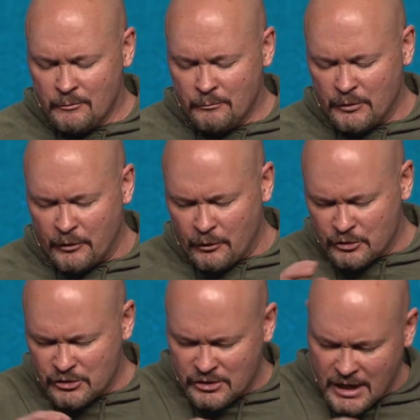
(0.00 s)
but that they're
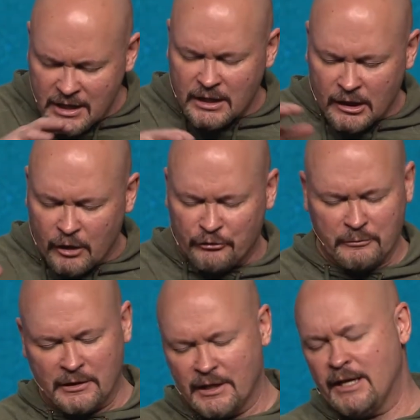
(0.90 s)
shading us from
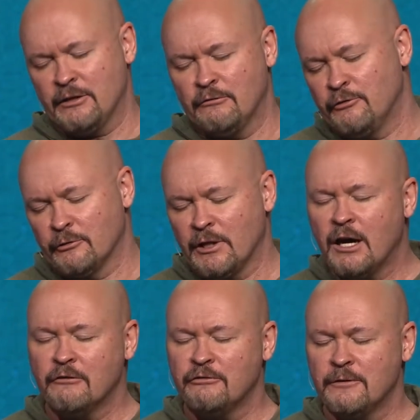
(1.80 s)
the light of your
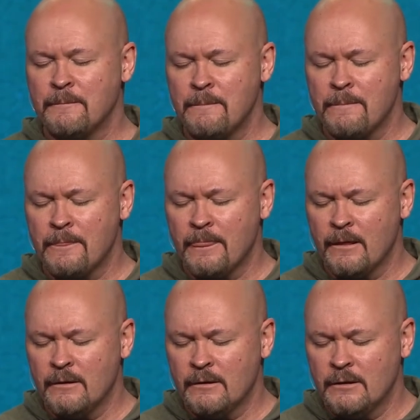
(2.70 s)
love.
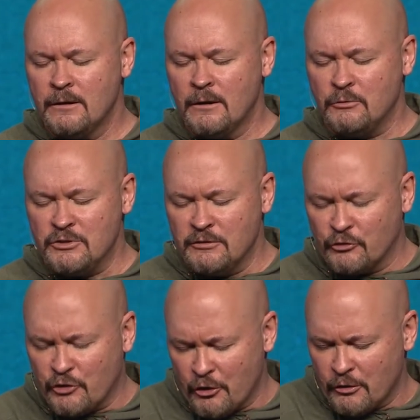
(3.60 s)
Would you give
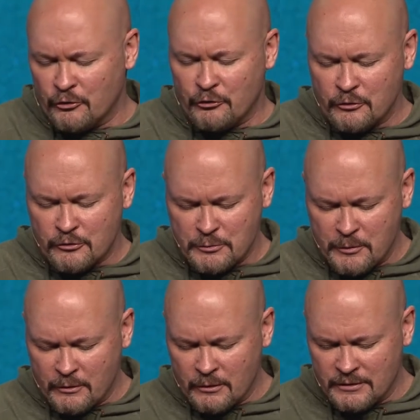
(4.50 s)
us courage through your
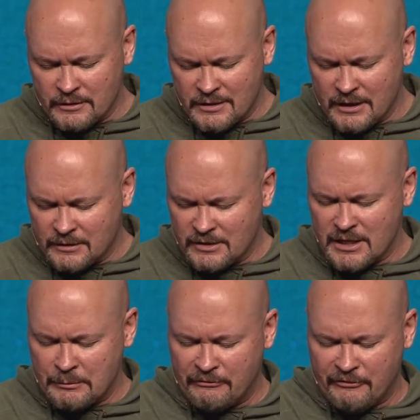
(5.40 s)
Spirit to take the
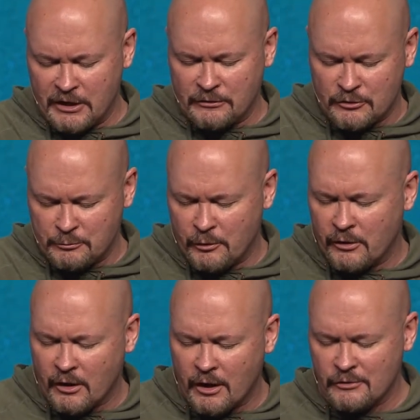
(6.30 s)
step of faith that you put
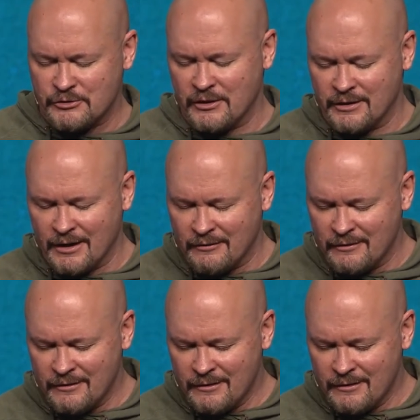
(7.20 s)
in our hearts right now